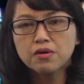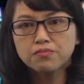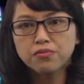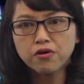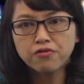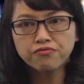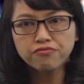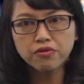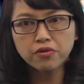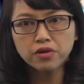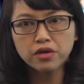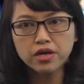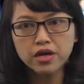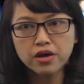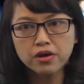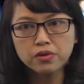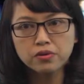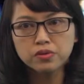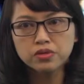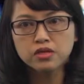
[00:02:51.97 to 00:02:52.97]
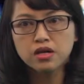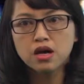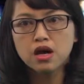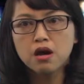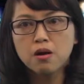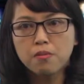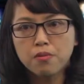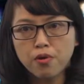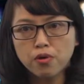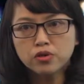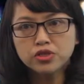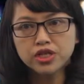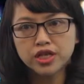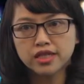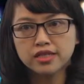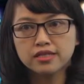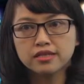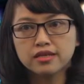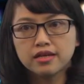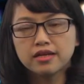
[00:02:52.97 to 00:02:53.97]
portfolios,
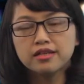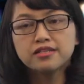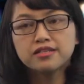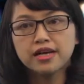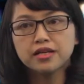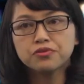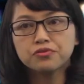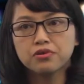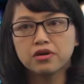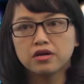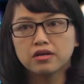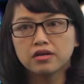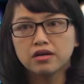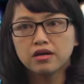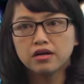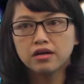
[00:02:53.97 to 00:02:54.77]
projects, etc.